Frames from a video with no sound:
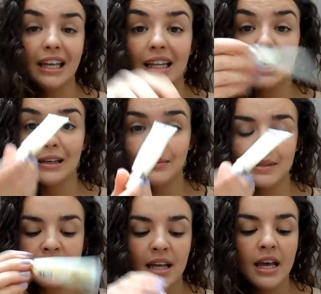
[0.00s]

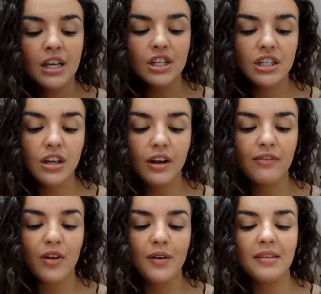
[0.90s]
Lanolips, just
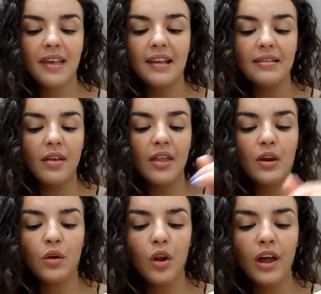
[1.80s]
kind of those things, so
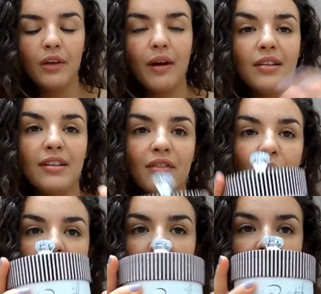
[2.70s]
they're not lying around
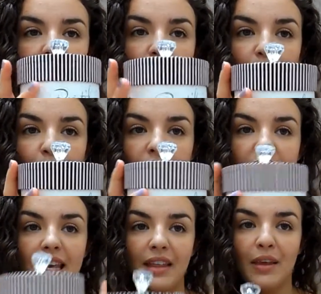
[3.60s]
everywhere and they just look
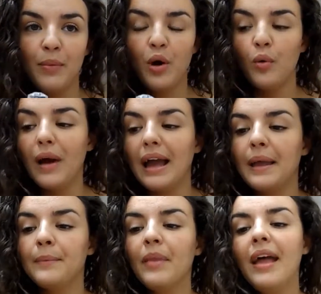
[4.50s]
pretty and they're put
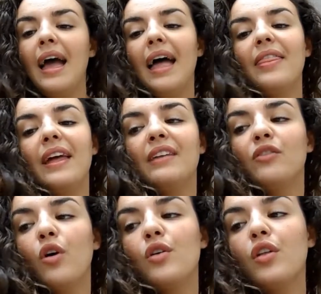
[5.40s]
away. And then
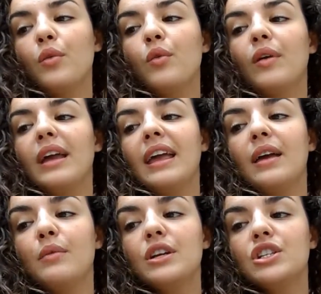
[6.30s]
I've got another one right
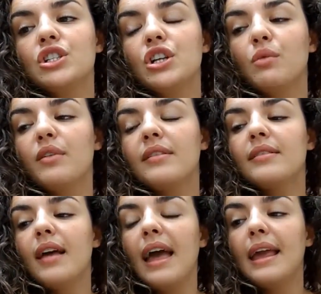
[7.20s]
here which
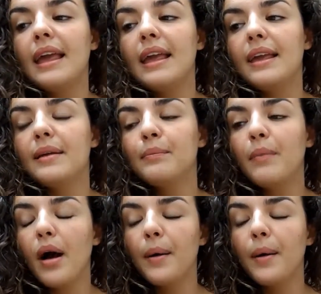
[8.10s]
was a